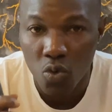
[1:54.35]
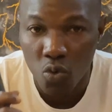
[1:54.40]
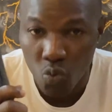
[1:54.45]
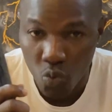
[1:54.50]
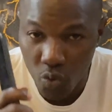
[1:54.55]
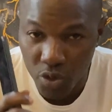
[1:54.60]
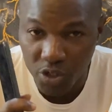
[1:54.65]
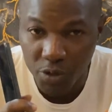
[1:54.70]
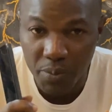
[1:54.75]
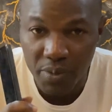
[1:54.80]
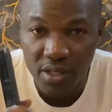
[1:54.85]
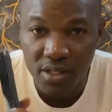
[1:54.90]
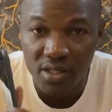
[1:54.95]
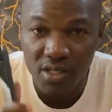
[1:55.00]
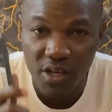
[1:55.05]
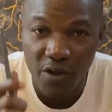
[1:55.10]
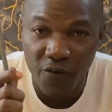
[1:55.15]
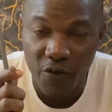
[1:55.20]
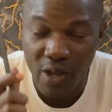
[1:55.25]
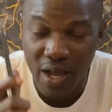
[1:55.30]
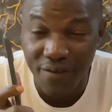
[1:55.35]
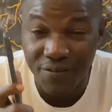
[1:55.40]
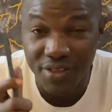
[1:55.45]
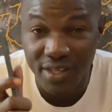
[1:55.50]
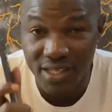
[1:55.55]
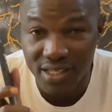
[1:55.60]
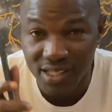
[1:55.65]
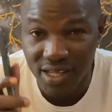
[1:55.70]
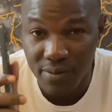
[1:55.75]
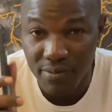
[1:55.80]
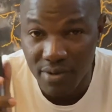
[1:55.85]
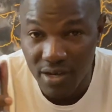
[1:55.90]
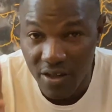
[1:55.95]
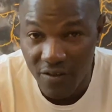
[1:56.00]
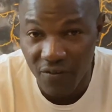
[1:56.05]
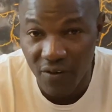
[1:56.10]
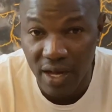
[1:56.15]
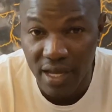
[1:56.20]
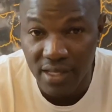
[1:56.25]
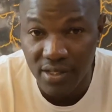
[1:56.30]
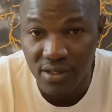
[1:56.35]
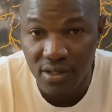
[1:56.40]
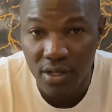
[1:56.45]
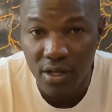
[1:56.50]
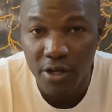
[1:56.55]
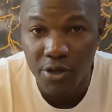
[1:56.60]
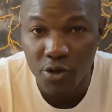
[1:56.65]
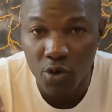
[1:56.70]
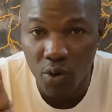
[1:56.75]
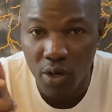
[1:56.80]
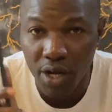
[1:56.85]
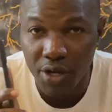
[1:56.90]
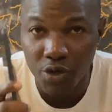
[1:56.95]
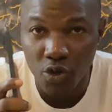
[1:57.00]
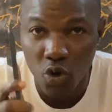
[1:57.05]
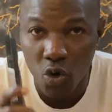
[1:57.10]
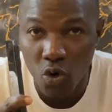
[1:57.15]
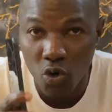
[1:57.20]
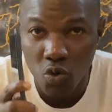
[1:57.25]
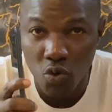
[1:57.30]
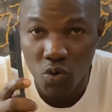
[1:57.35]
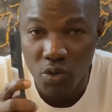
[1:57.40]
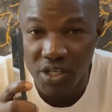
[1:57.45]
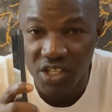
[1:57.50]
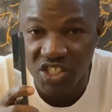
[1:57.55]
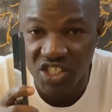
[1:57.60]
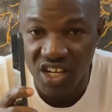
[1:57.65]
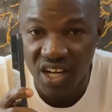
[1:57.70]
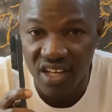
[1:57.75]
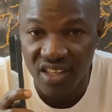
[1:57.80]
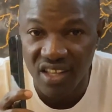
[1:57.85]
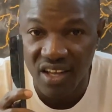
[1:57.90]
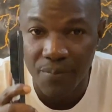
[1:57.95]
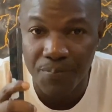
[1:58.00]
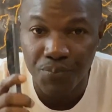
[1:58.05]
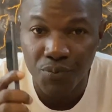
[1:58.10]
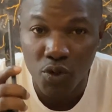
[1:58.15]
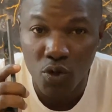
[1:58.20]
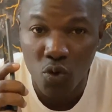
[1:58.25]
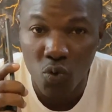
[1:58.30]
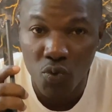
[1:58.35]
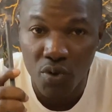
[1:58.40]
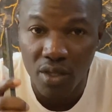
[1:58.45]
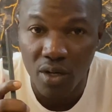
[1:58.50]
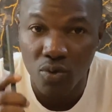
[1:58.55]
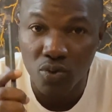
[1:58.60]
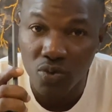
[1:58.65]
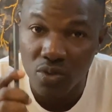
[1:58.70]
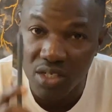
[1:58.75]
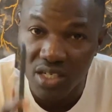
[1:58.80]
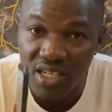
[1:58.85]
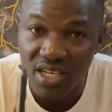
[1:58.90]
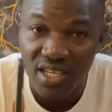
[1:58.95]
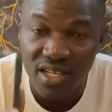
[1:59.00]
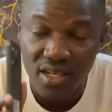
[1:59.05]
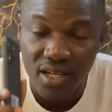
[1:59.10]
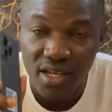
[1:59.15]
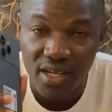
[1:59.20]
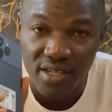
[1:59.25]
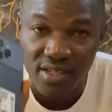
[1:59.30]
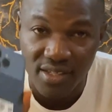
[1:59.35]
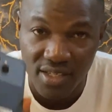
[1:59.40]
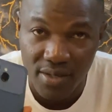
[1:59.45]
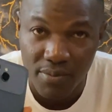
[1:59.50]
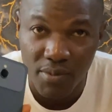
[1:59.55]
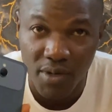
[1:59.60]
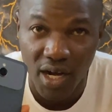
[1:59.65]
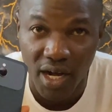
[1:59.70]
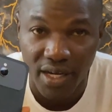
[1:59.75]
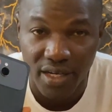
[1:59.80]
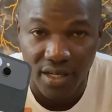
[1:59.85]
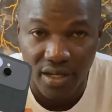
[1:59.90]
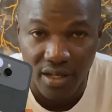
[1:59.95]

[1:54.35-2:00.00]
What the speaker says: Which means if you have the same device, you can call each other without needing a SIM card.